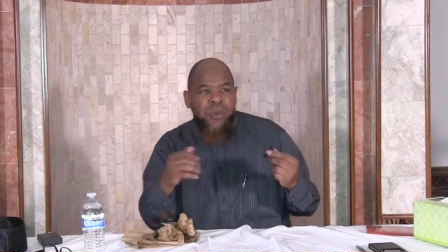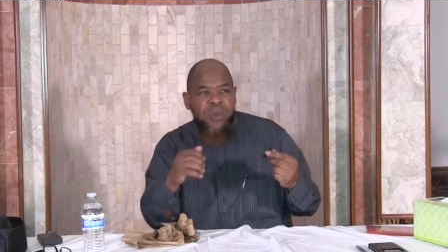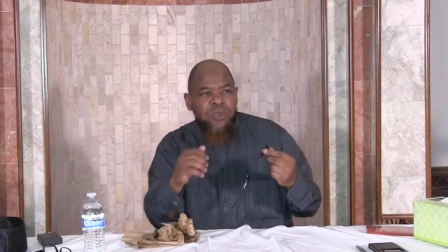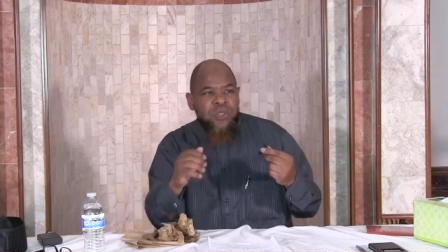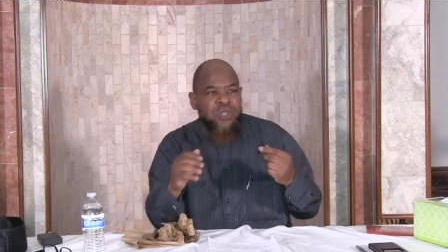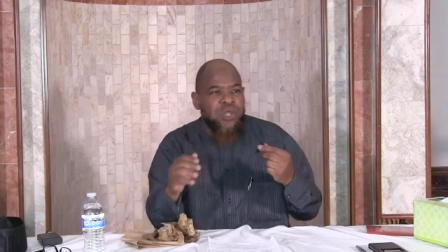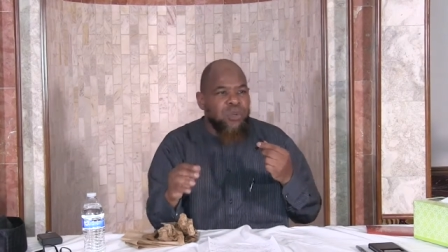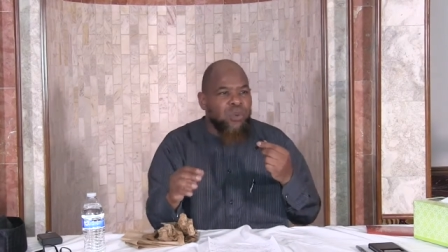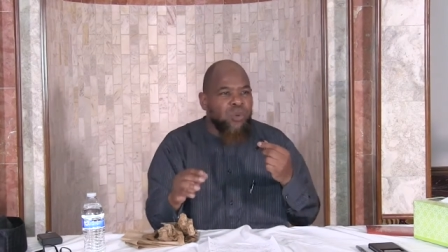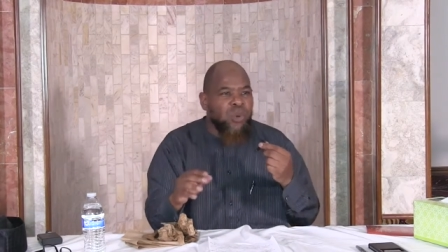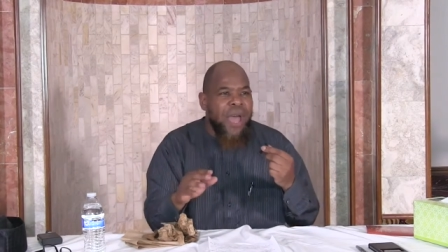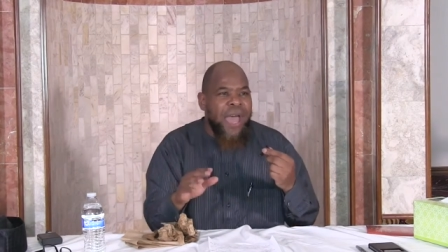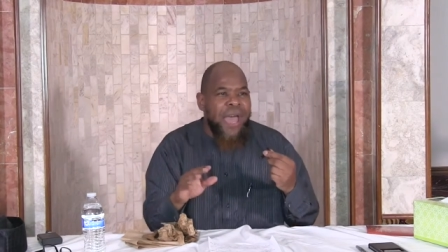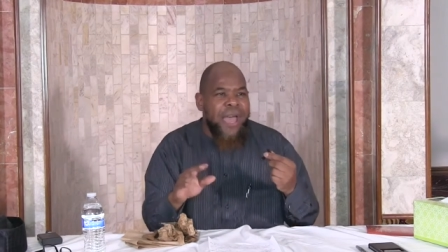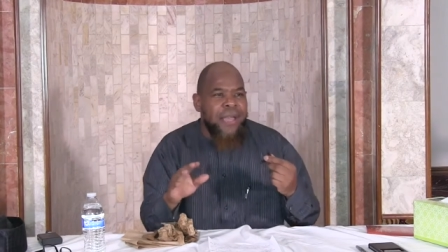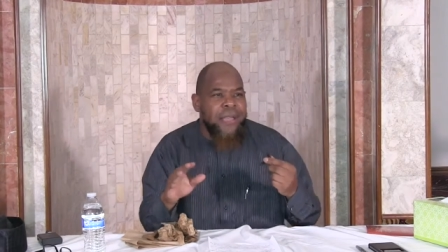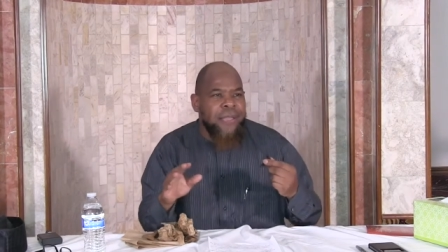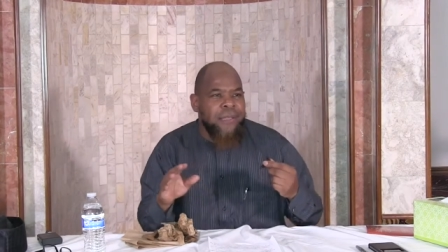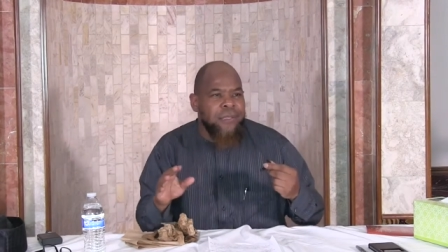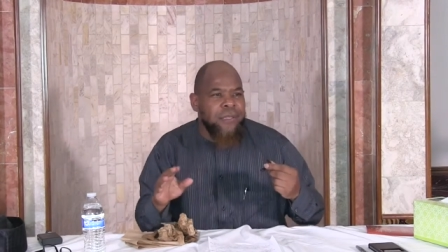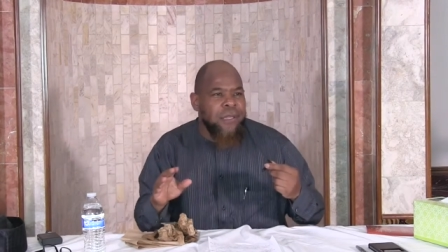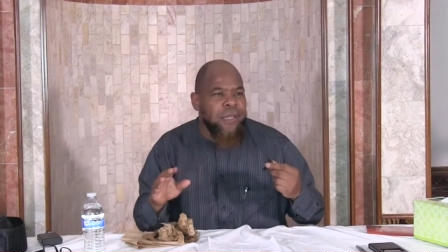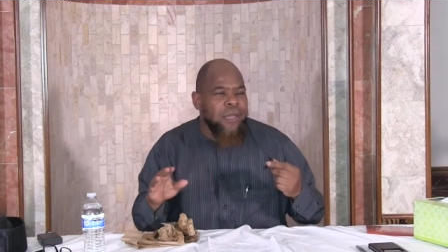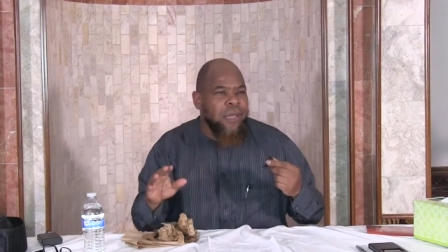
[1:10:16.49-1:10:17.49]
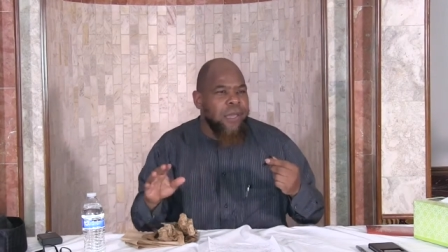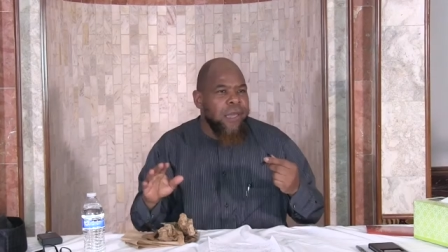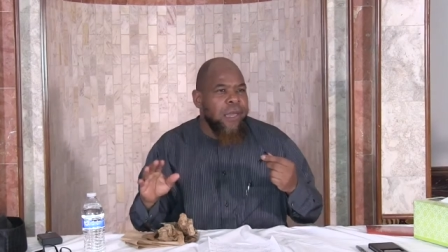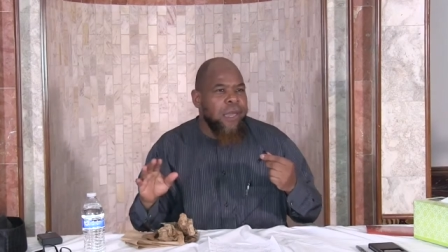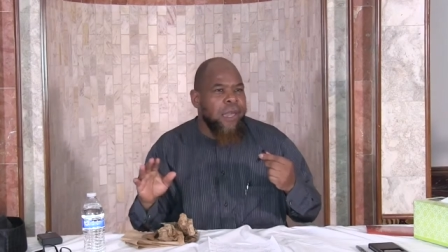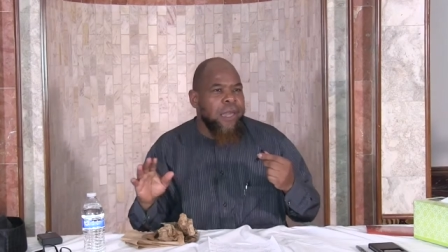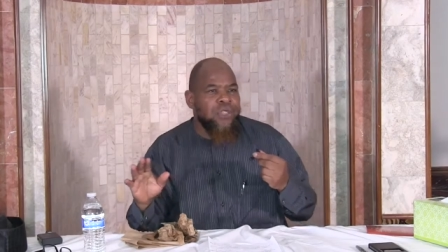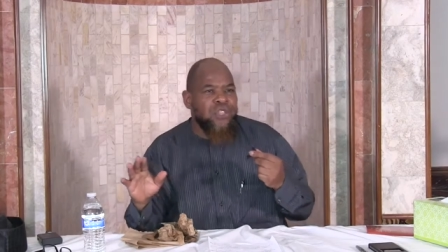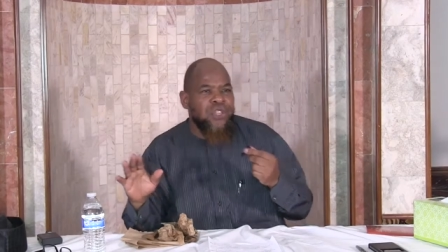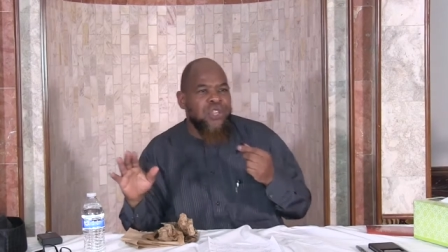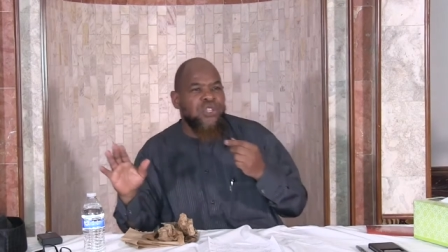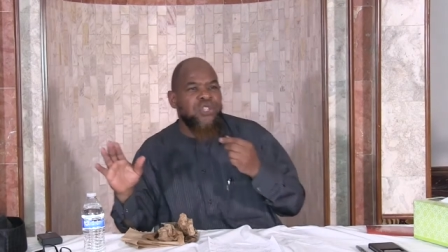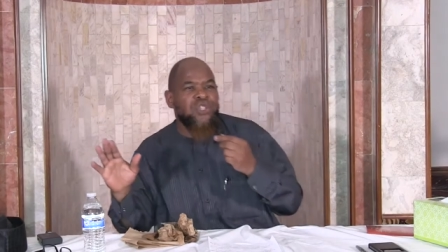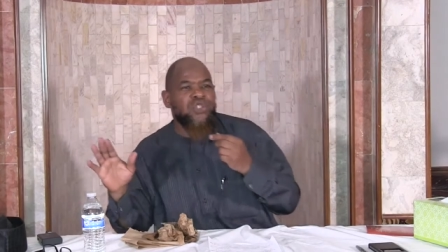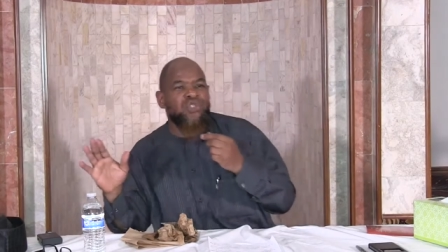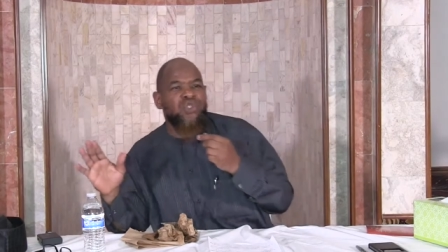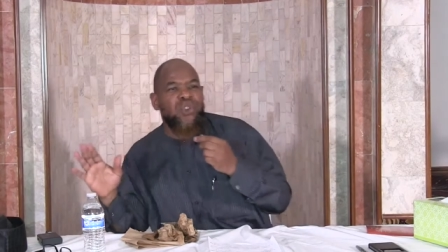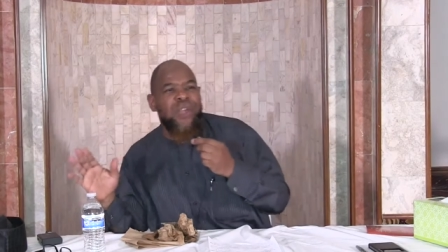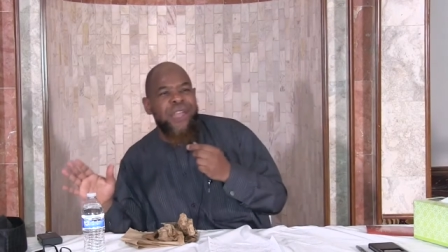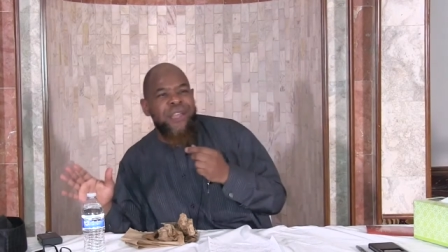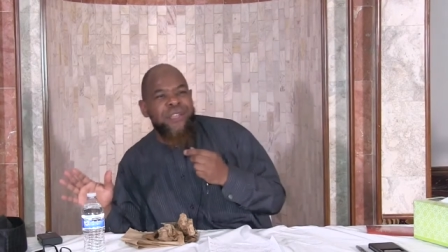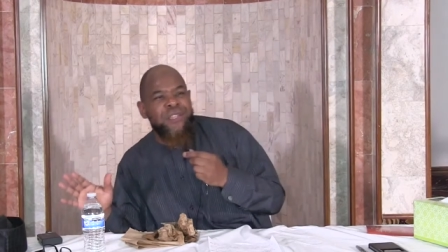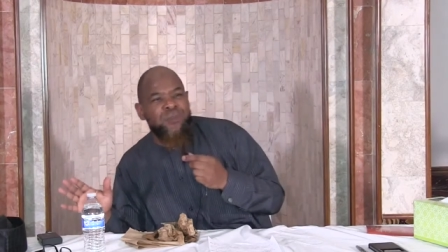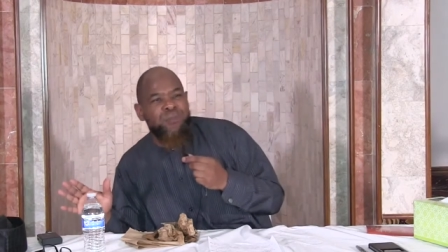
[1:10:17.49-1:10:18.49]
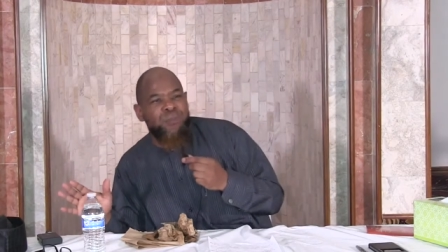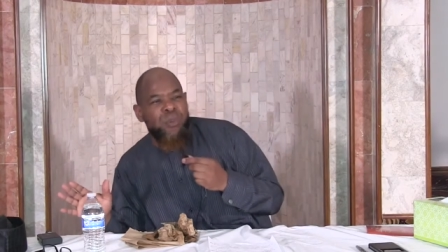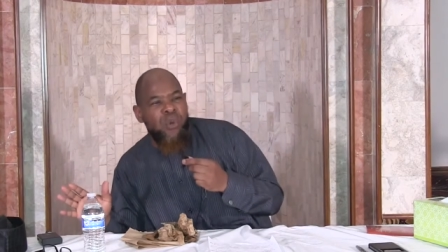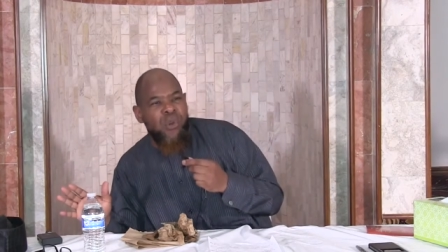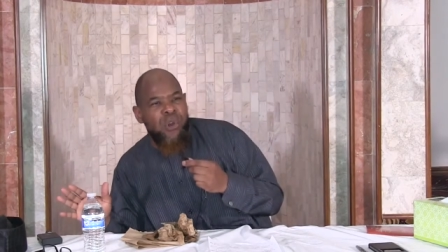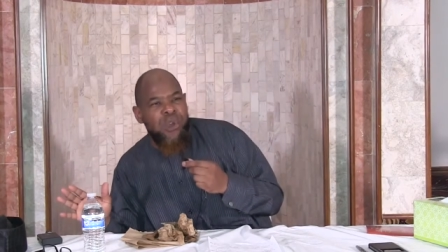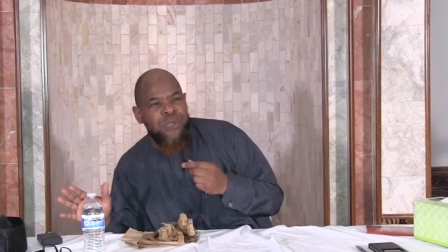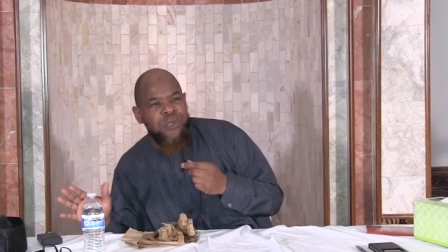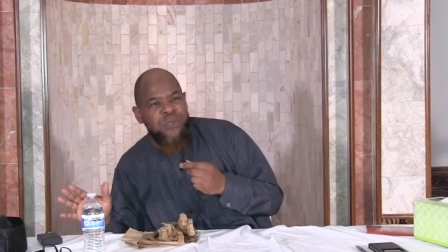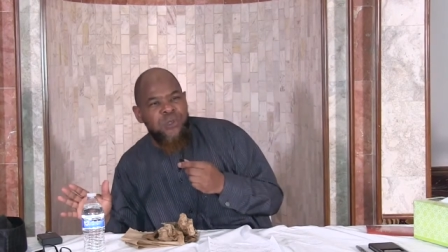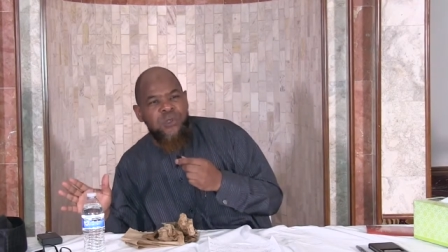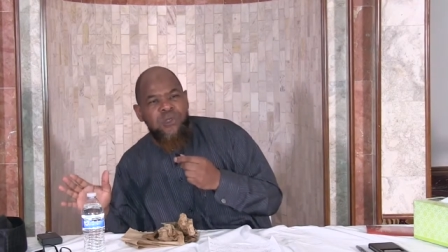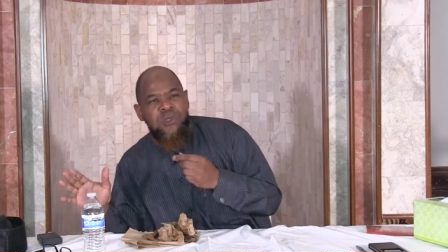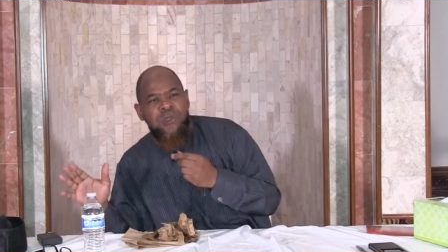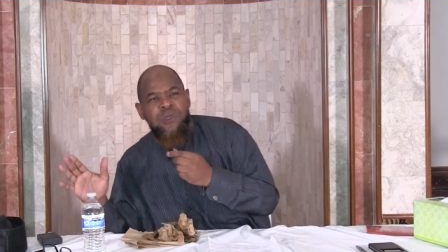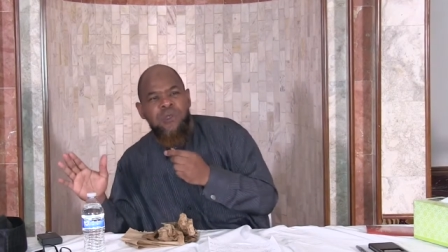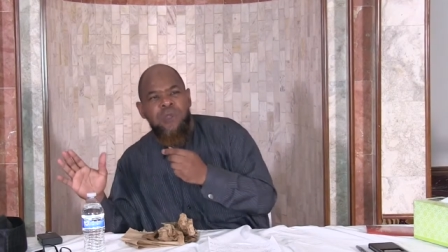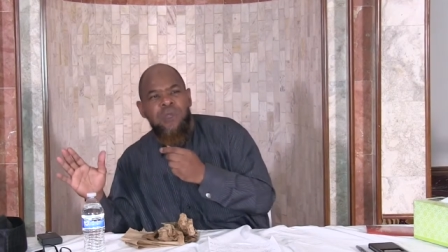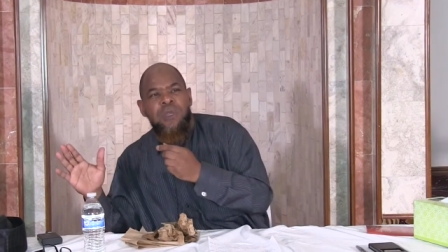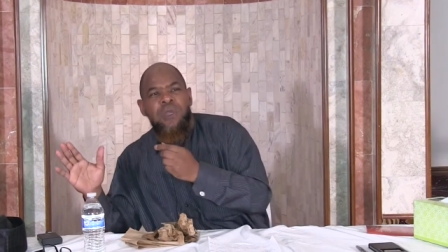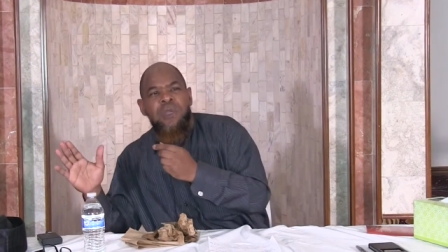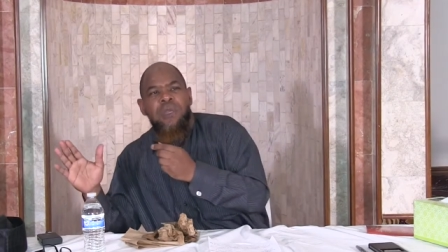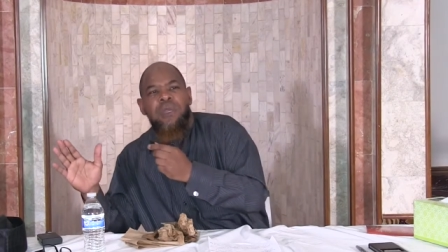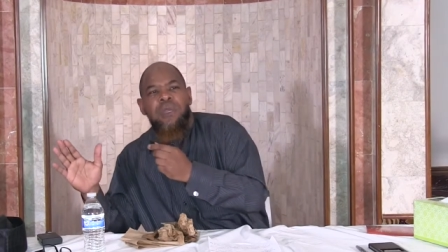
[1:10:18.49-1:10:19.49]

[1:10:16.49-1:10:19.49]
person who has, he just transports